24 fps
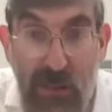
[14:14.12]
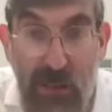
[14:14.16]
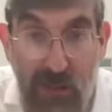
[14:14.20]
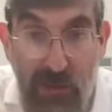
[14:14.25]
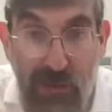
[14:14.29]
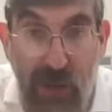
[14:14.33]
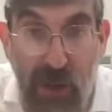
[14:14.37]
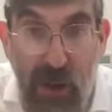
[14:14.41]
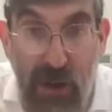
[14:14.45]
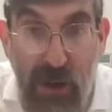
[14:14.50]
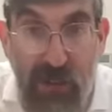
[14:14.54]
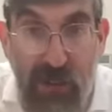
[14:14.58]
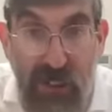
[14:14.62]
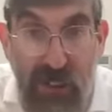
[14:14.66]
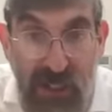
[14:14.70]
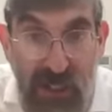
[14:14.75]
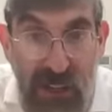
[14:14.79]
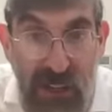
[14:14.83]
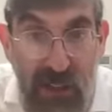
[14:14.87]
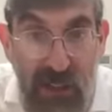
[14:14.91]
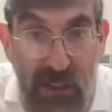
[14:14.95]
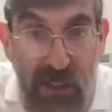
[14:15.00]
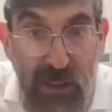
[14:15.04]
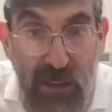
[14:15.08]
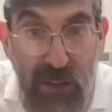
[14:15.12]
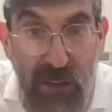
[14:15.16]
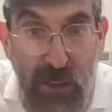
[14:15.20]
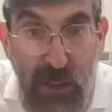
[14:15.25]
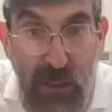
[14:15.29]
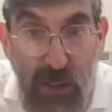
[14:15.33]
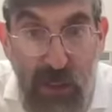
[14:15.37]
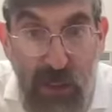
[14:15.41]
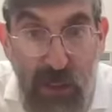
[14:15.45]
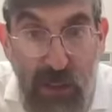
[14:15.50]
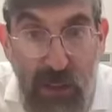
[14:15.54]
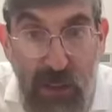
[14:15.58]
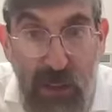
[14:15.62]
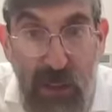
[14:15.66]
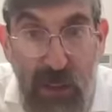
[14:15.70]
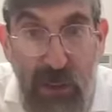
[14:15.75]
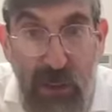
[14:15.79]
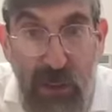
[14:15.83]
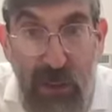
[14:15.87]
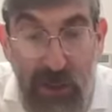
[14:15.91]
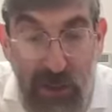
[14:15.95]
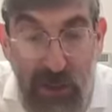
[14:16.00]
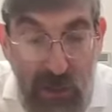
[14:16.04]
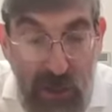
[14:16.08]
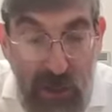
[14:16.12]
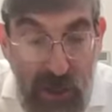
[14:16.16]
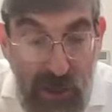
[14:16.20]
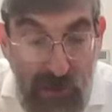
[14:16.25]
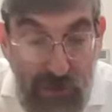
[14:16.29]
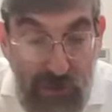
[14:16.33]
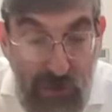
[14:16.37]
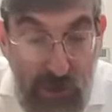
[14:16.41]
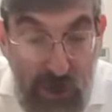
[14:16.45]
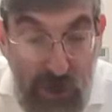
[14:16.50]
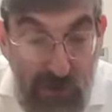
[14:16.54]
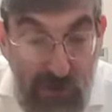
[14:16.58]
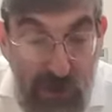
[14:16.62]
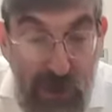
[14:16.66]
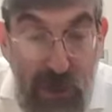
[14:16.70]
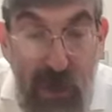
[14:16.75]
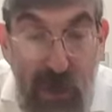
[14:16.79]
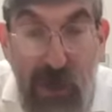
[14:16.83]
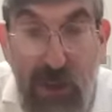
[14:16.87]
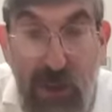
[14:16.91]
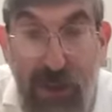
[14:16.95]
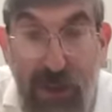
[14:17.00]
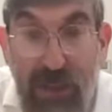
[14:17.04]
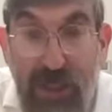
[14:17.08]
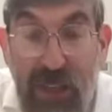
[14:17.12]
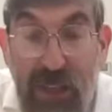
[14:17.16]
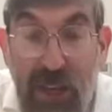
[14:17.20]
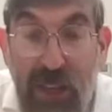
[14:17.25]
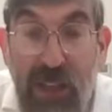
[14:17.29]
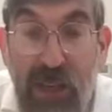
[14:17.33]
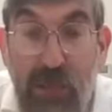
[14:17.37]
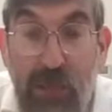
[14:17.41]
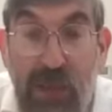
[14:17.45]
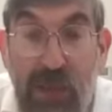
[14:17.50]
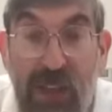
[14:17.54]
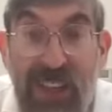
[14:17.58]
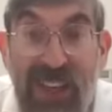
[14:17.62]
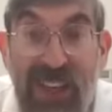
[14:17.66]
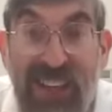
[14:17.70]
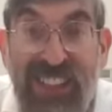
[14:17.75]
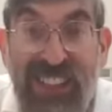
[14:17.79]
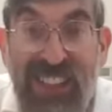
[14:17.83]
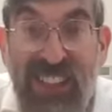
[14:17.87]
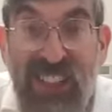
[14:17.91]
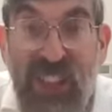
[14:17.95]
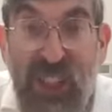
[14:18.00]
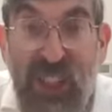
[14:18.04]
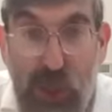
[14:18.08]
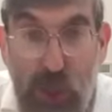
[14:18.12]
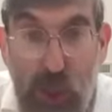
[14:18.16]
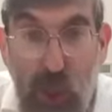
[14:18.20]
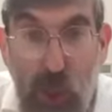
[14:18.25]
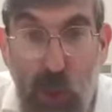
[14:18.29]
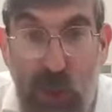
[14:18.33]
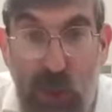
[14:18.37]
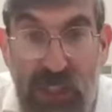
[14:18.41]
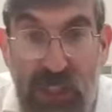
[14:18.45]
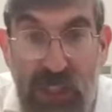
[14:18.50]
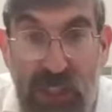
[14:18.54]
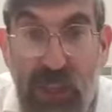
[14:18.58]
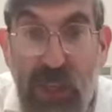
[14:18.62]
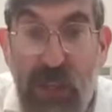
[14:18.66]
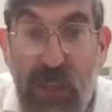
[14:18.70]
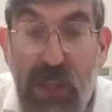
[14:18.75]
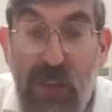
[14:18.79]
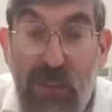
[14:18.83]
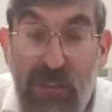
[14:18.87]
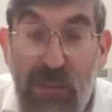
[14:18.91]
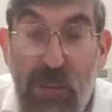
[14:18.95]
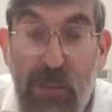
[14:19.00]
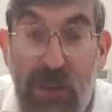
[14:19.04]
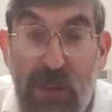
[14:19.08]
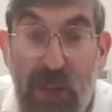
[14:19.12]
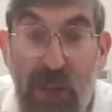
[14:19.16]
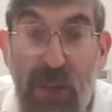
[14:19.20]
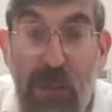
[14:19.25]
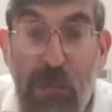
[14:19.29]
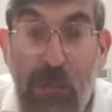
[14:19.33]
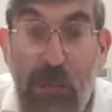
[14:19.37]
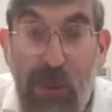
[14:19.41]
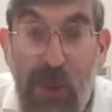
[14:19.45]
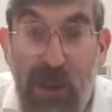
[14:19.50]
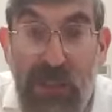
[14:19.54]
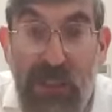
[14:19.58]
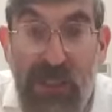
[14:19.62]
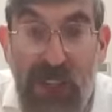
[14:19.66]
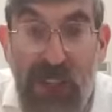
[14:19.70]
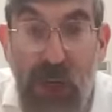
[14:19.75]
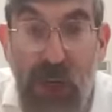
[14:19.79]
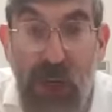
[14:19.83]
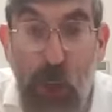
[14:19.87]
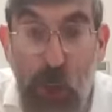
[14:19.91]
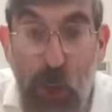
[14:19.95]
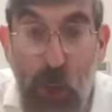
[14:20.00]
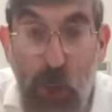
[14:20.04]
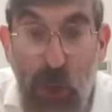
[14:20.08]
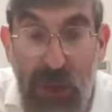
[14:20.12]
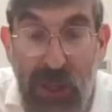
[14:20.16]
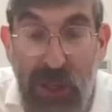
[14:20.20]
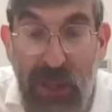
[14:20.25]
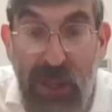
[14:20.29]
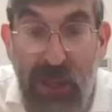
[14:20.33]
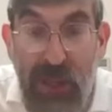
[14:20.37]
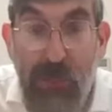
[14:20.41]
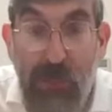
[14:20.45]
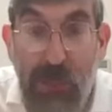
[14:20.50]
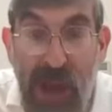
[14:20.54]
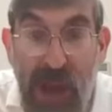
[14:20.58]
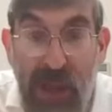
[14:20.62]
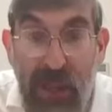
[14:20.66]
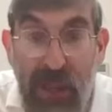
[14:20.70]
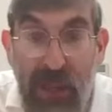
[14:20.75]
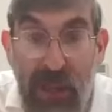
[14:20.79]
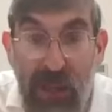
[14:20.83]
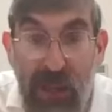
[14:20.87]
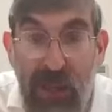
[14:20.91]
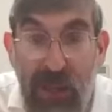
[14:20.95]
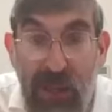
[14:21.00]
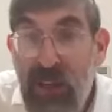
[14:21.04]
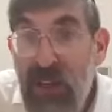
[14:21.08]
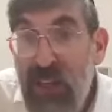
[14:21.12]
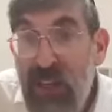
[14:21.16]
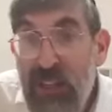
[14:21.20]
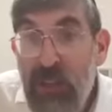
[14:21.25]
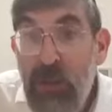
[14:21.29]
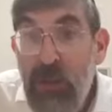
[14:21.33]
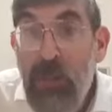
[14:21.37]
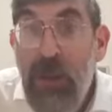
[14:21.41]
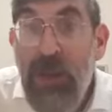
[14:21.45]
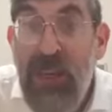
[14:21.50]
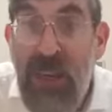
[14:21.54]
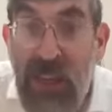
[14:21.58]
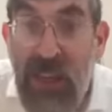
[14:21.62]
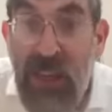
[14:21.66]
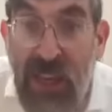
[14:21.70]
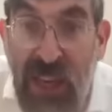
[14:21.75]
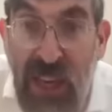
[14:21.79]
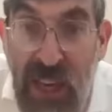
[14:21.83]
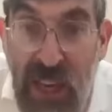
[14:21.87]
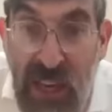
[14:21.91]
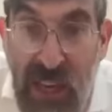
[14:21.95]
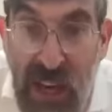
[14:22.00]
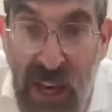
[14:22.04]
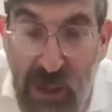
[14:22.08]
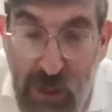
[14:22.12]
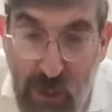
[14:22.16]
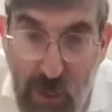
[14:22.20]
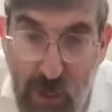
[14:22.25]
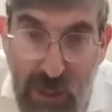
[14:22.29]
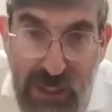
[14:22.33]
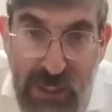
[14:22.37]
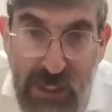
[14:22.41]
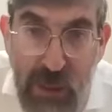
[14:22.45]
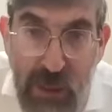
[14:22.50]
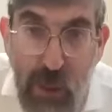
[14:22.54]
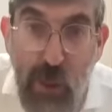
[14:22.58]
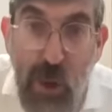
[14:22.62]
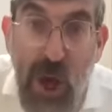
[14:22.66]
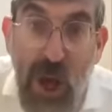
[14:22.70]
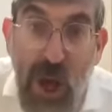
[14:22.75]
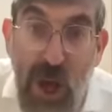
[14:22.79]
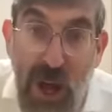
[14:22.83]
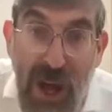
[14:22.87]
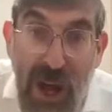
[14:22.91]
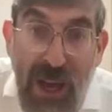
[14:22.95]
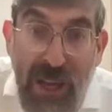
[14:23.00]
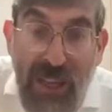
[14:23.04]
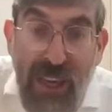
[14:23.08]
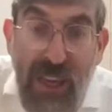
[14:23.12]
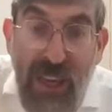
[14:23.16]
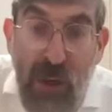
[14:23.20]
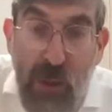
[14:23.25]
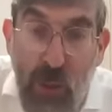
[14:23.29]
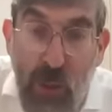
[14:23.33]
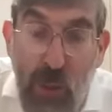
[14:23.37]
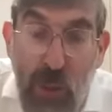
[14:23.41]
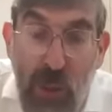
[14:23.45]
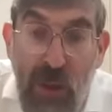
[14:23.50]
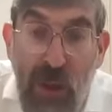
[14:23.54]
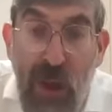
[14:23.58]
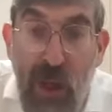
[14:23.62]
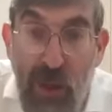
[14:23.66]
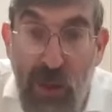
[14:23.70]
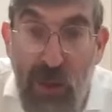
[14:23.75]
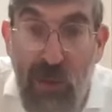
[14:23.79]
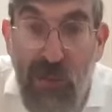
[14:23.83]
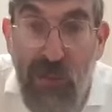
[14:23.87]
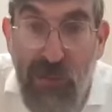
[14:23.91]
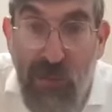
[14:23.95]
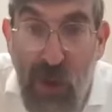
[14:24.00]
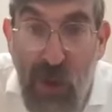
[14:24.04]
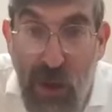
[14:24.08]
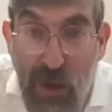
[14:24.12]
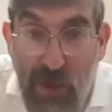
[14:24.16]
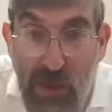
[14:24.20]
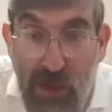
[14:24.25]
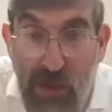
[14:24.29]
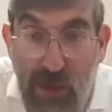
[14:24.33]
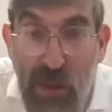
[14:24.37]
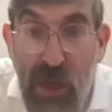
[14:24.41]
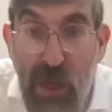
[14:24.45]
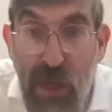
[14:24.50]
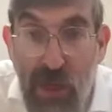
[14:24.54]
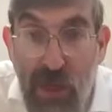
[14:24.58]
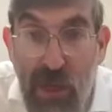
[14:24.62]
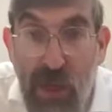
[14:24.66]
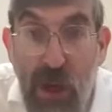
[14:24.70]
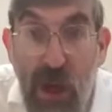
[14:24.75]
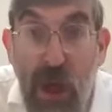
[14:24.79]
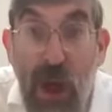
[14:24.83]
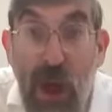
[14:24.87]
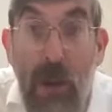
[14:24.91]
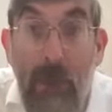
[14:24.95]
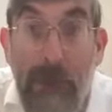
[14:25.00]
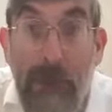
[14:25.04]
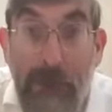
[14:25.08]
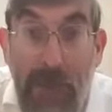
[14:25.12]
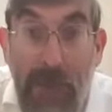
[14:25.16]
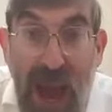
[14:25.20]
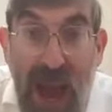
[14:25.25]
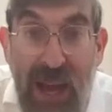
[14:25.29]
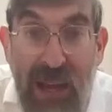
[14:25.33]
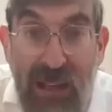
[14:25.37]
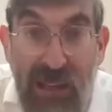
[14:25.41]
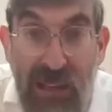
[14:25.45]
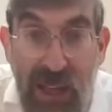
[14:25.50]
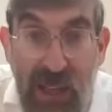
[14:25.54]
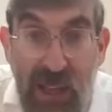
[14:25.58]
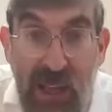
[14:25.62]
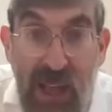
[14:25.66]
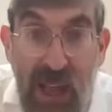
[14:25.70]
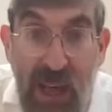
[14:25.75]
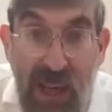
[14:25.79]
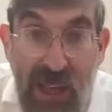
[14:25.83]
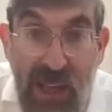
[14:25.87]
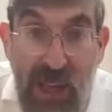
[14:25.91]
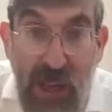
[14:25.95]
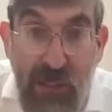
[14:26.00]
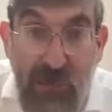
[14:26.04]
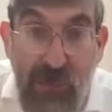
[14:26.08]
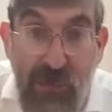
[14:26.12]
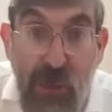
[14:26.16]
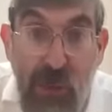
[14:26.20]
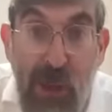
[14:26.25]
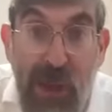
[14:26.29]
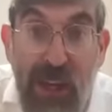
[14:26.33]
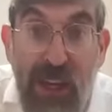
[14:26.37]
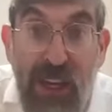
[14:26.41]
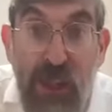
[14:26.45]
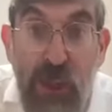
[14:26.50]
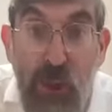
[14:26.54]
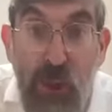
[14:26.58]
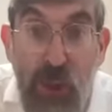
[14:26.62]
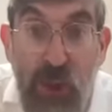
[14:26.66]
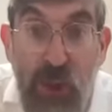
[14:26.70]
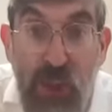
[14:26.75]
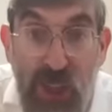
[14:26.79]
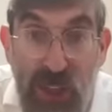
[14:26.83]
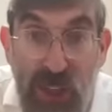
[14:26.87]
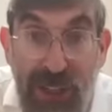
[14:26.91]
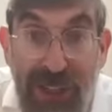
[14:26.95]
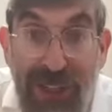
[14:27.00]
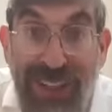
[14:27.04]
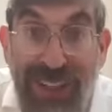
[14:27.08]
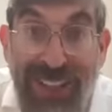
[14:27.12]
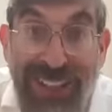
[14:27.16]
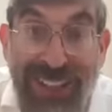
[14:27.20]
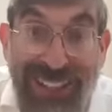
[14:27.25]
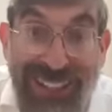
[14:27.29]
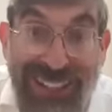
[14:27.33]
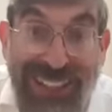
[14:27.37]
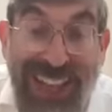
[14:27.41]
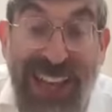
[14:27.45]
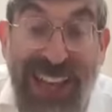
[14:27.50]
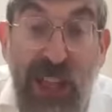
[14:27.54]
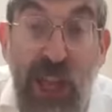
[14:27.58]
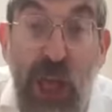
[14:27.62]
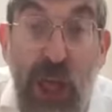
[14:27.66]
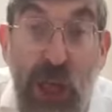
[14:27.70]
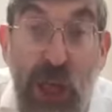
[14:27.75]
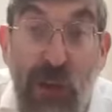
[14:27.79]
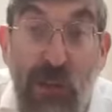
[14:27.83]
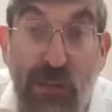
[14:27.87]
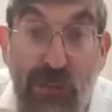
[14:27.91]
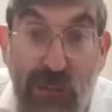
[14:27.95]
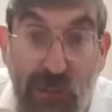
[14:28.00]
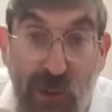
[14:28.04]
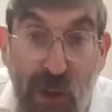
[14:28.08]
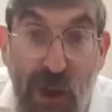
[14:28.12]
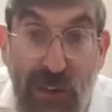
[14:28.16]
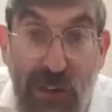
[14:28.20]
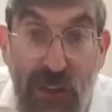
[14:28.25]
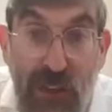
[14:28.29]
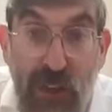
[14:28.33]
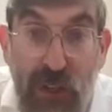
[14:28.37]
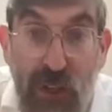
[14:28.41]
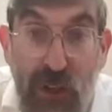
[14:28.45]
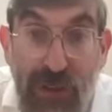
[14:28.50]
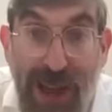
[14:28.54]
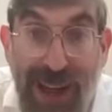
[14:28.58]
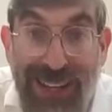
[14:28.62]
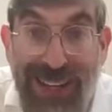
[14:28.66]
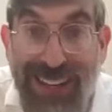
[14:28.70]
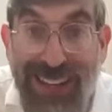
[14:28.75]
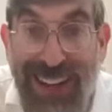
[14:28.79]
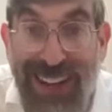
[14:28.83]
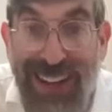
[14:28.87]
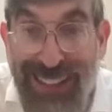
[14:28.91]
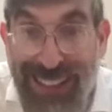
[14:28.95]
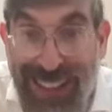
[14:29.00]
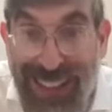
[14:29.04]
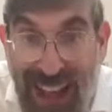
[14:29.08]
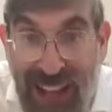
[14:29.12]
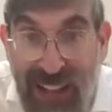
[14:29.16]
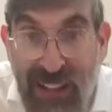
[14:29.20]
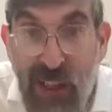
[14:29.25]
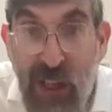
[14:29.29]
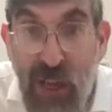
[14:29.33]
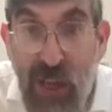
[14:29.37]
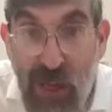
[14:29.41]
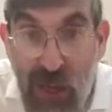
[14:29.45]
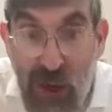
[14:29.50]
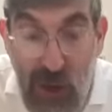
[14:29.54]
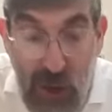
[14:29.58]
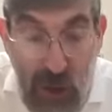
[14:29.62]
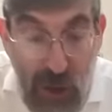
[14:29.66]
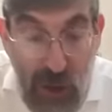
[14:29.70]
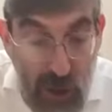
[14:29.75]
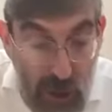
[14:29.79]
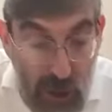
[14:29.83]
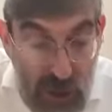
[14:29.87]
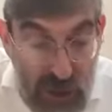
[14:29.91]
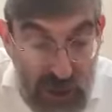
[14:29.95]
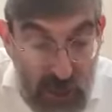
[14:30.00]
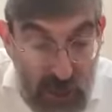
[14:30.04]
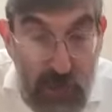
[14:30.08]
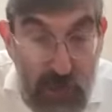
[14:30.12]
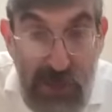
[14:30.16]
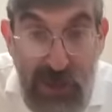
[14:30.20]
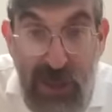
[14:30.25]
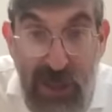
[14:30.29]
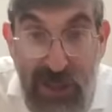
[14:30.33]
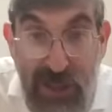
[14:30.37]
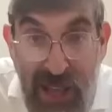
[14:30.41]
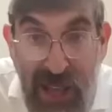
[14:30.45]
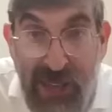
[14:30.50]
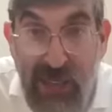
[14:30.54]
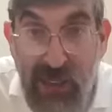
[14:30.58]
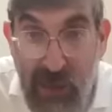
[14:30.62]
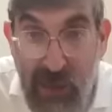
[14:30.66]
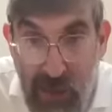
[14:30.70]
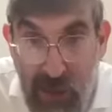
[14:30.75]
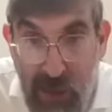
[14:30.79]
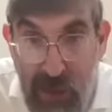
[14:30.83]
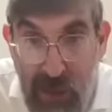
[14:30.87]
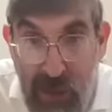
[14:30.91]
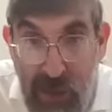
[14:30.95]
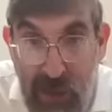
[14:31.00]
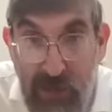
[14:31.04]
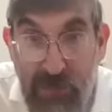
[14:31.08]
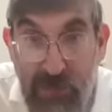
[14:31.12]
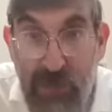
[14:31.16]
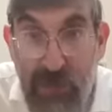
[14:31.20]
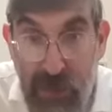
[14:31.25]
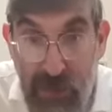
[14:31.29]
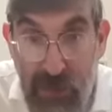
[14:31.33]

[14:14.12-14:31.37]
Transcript: The father selling the daughter. So therefore, if you're telling me there's a source from another pasuk calling it the makna, so by kiyikach also I can call the father the makna, and therefore by kedushin that the father should write it and not the husband and not the koina.